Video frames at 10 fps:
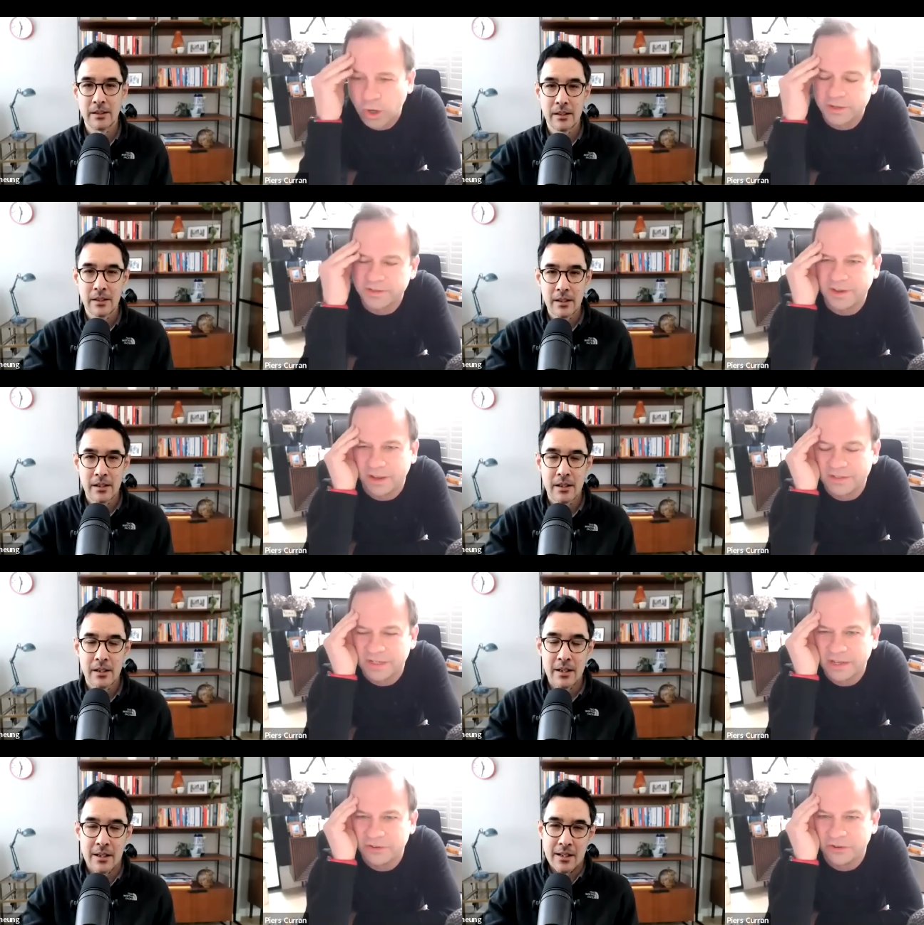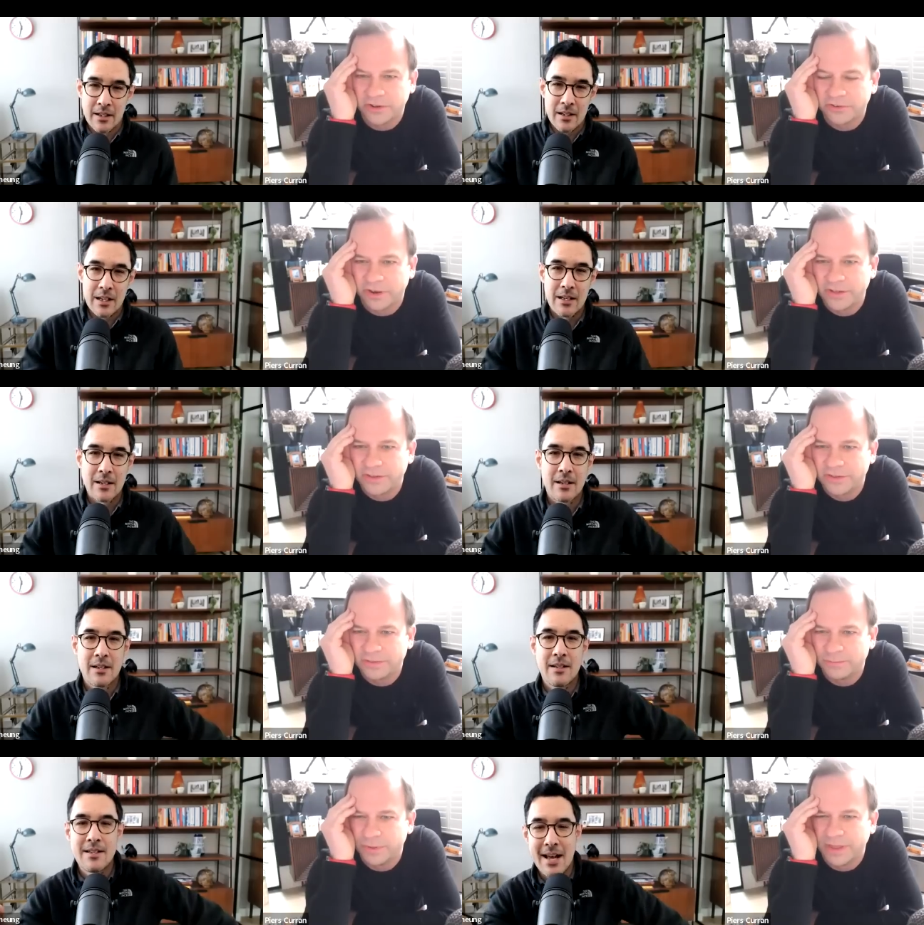Speaker 1: weren't cutting interest
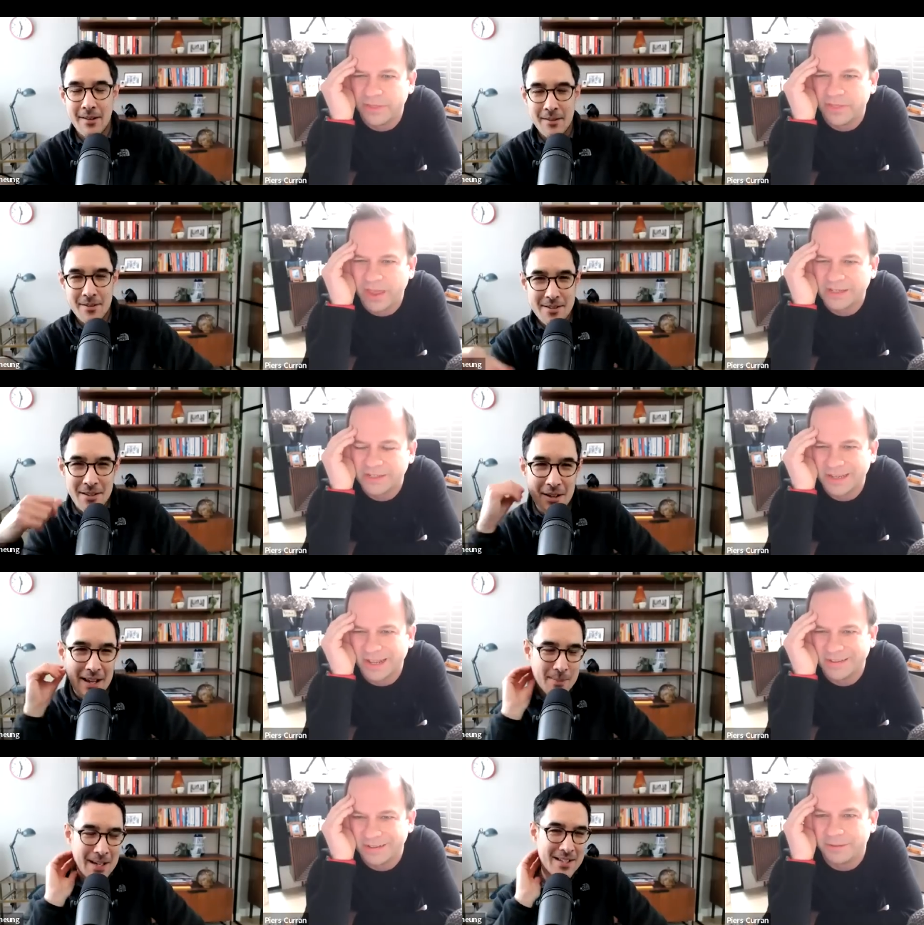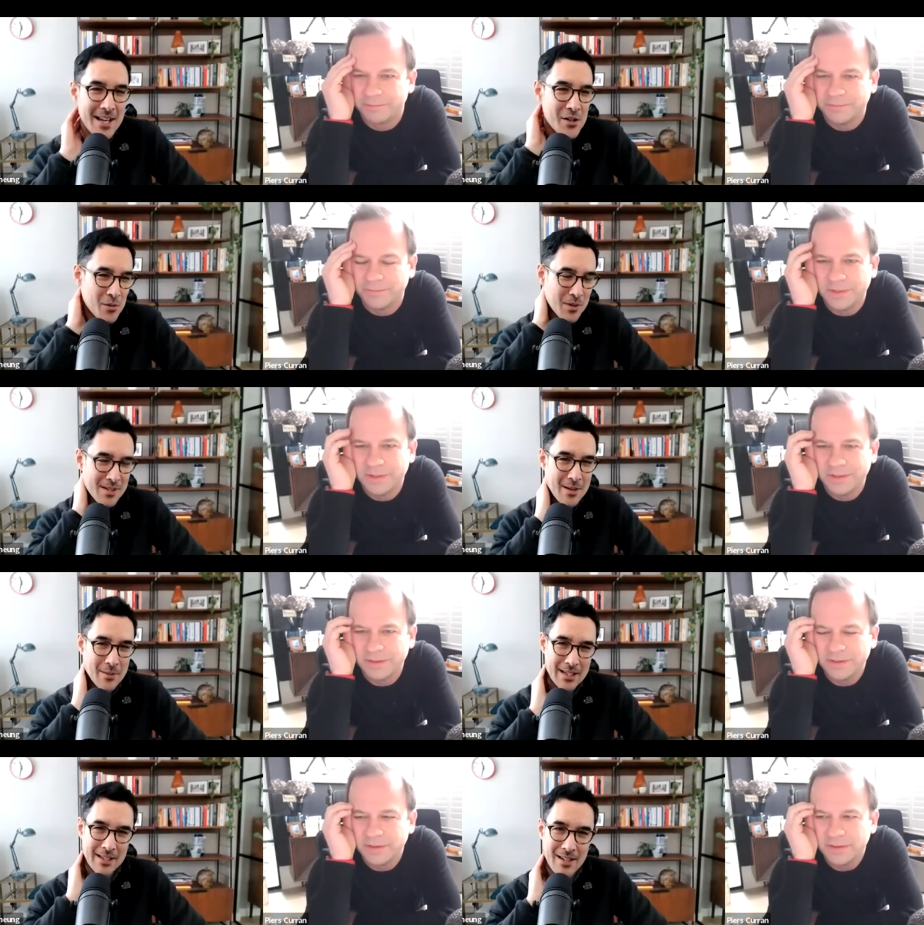rates? Yeah. So the expectation
Speaker 2: was they
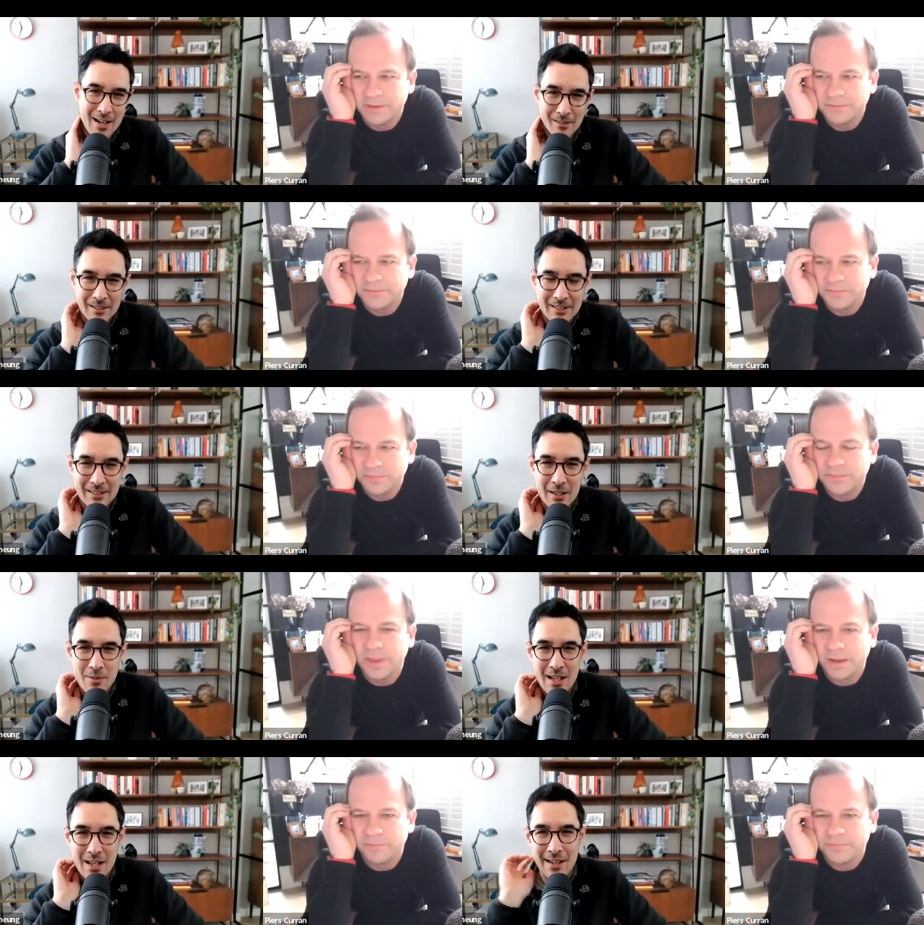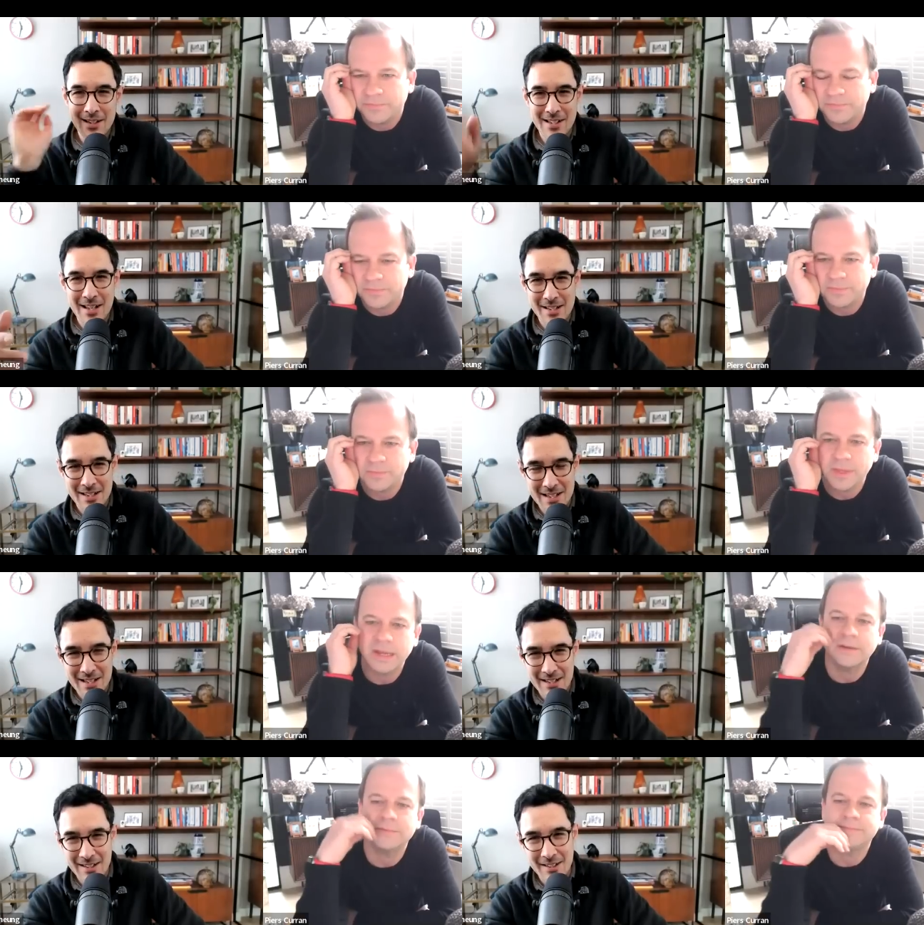were going to cut. It was yeah. going into the end of the
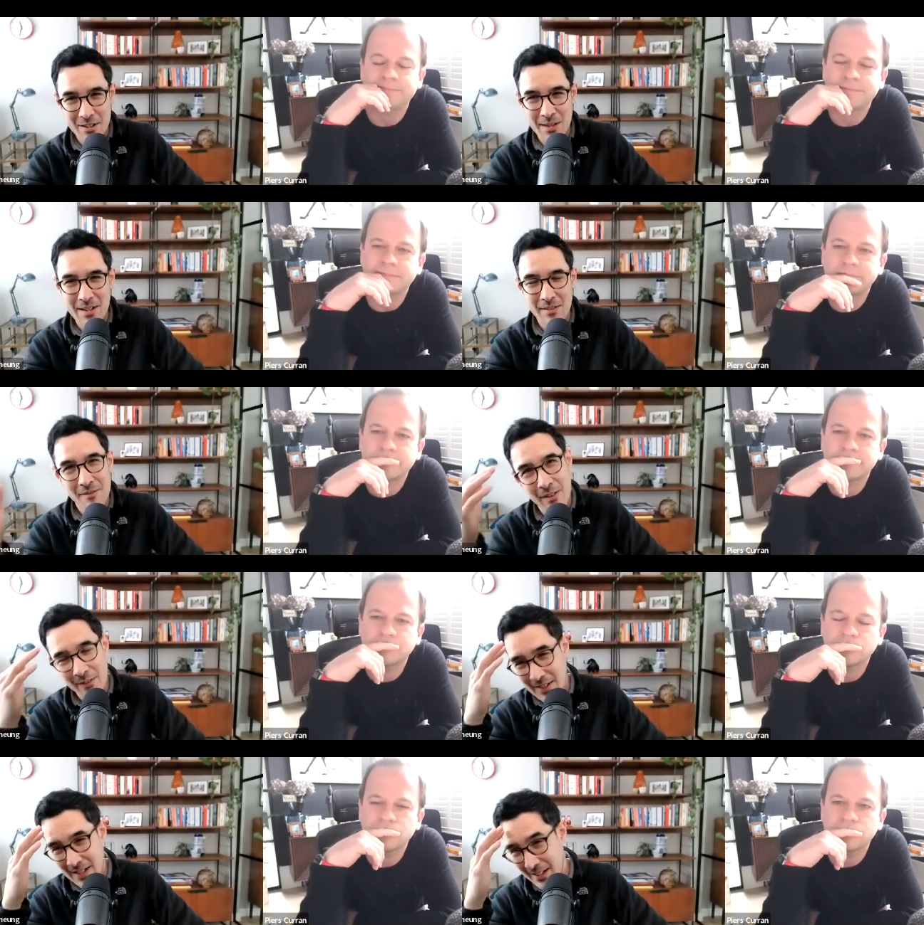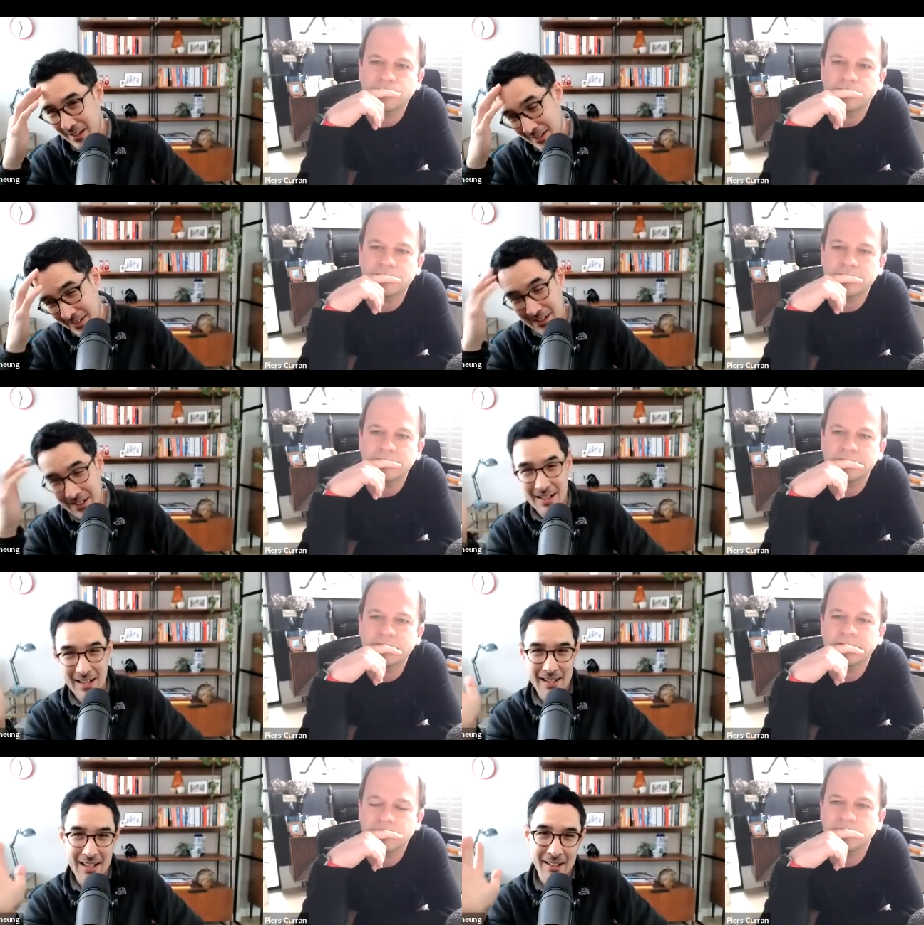year 2015,
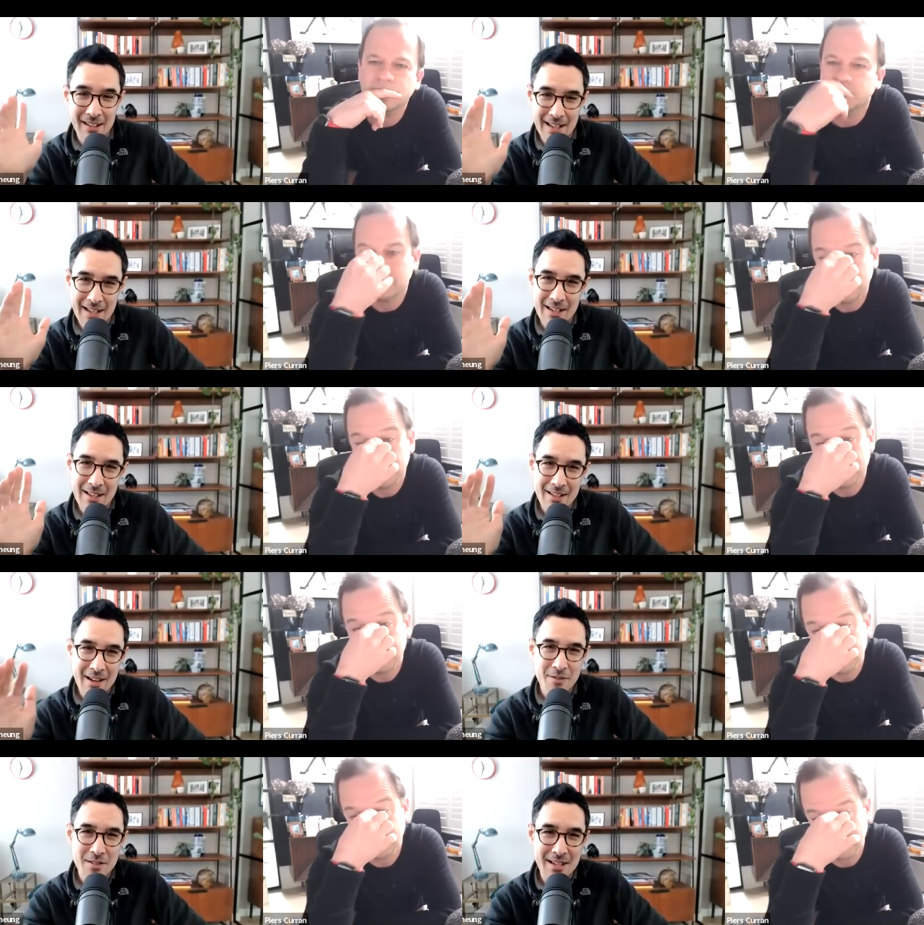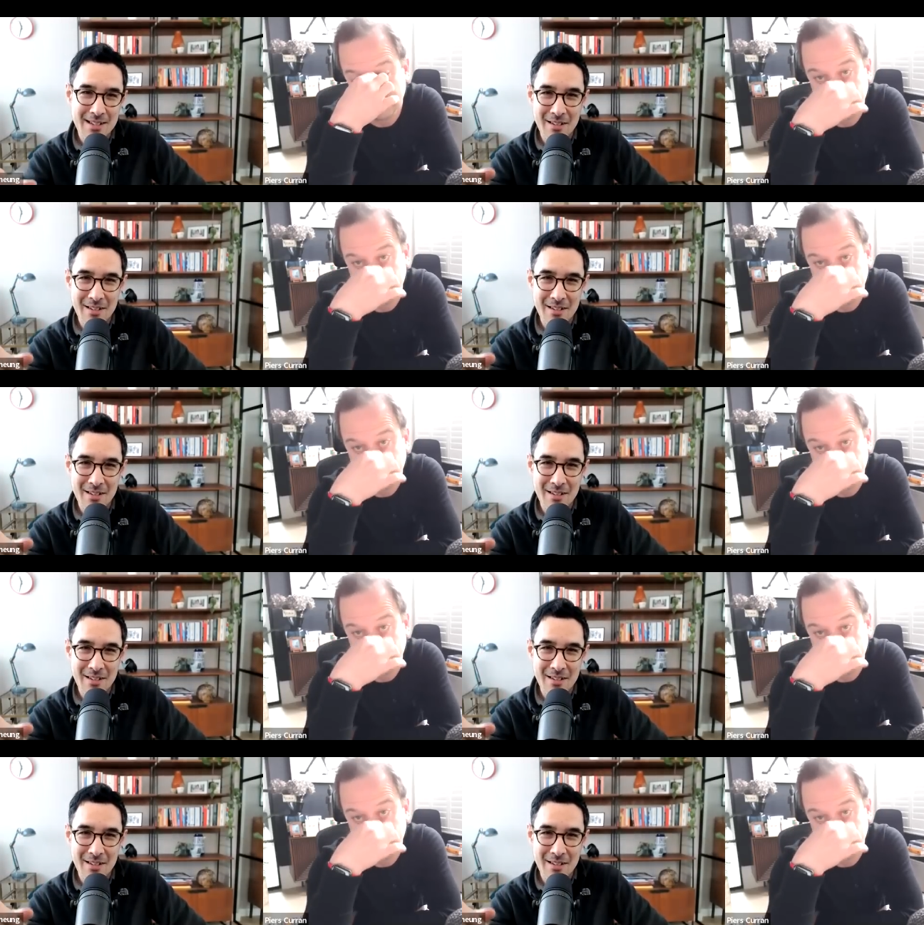and then they FT